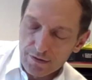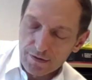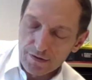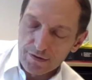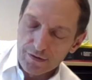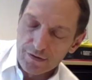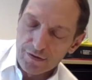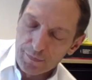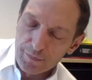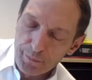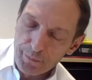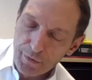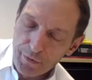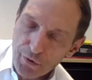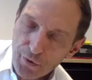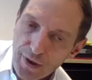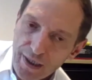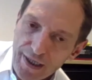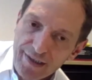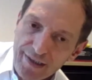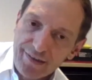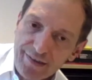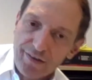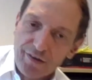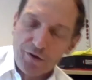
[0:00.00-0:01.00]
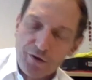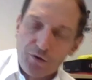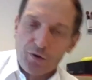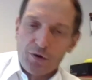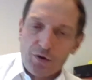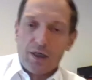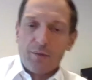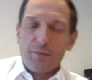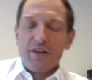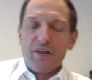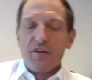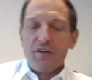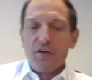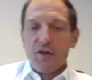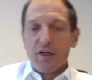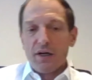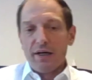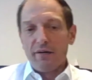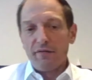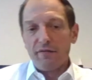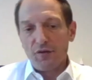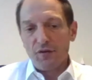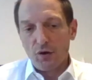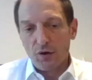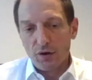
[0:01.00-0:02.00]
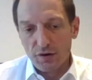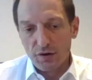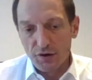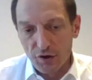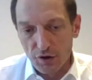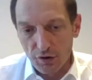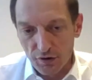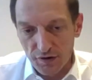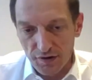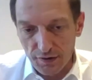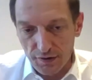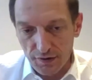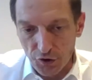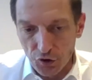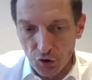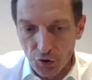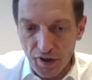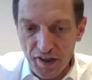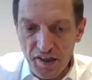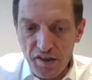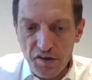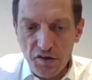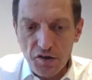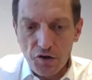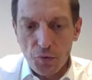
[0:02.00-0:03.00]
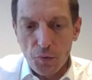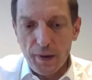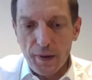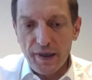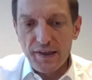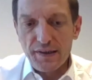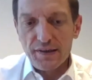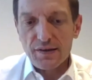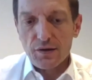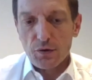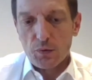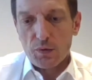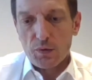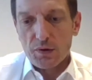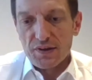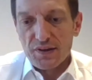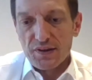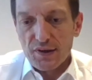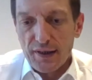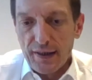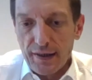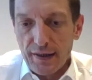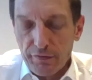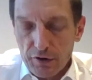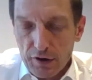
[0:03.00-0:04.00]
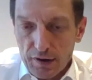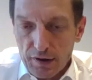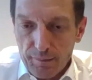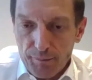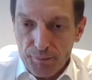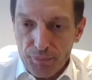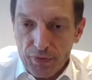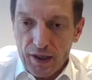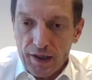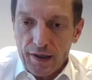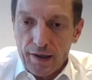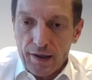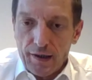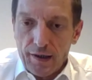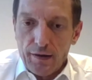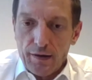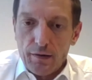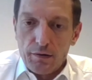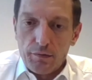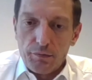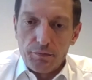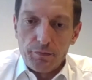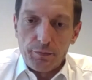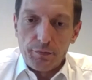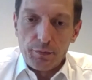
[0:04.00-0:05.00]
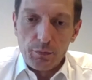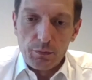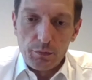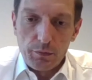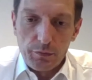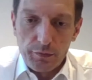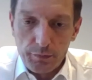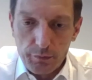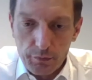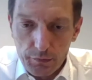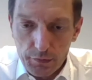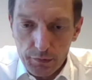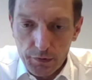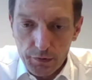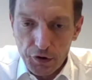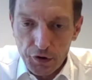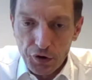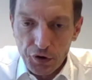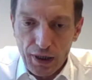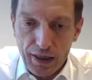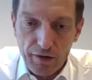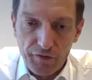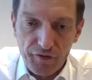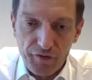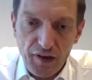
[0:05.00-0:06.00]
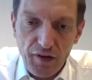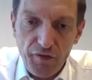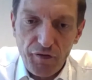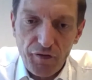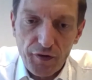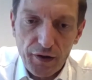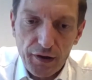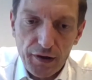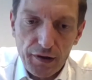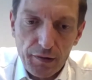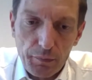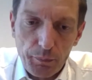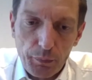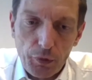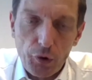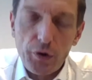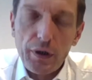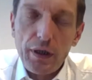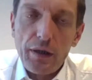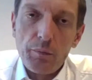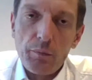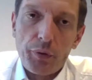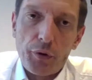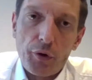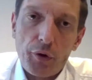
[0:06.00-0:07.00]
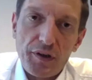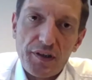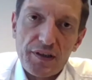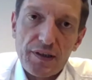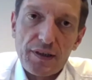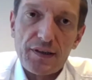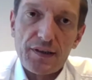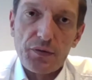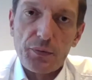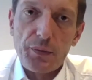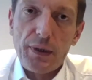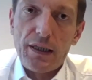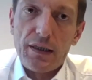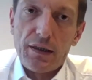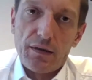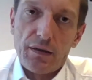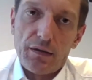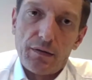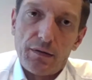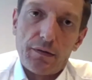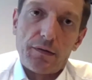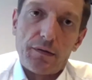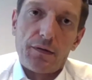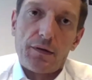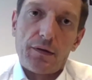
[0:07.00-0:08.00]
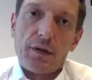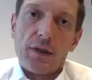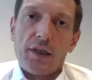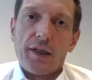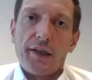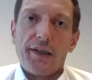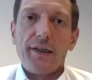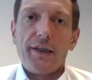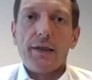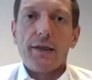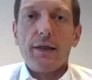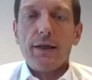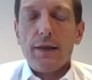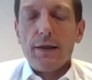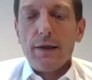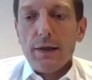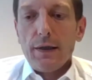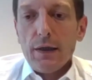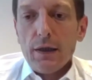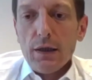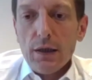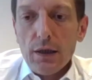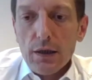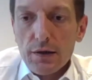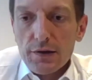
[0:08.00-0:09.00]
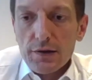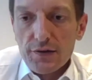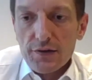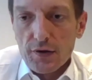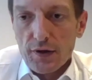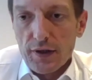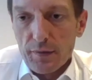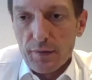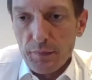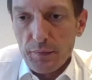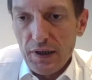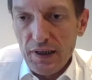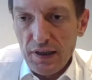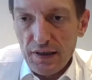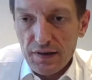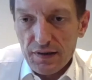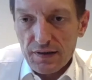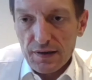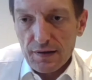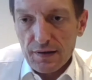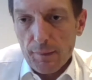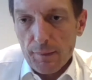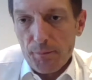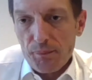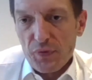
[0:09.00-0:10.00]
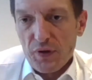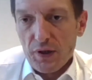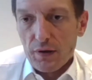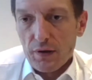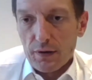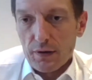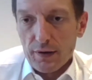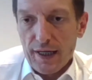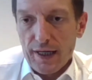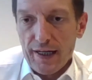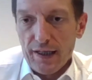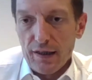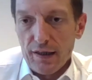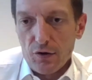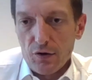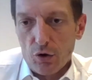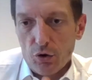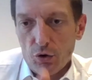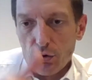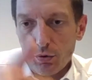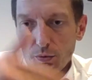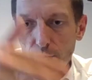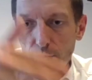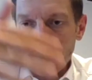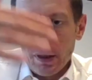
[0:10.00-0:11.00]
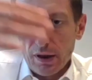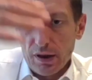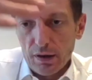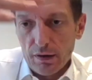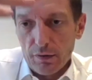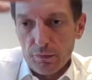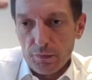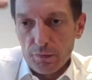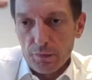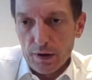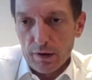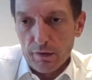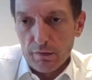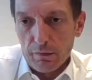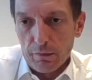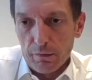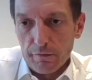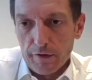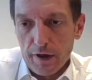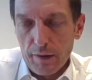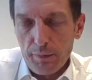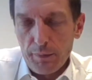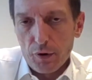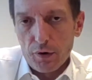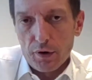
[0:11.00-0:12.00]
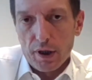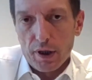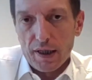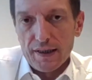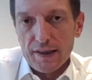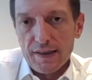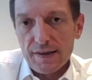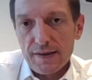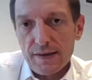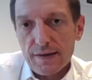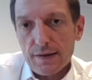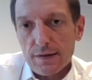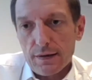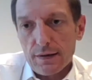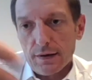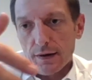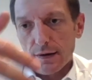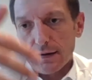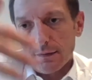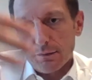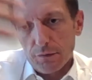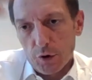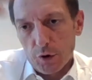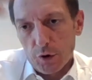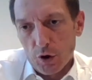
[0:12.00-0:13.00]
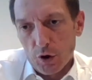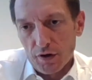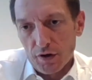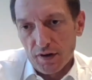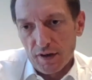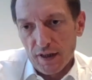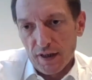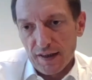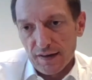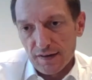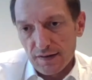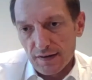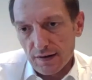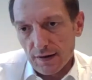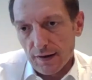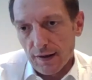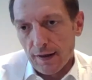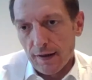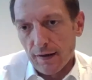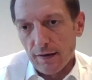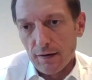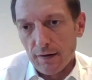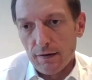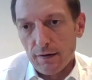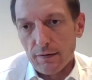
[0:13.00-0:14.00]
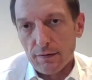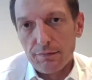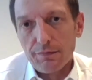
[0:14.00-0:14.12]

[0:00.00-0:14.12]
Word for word: the pure ethanol. I mean, you have your your your increase or whatsoever, and you have different boiling points as well, right? So that means that the alcohol will will vaporize, condense, and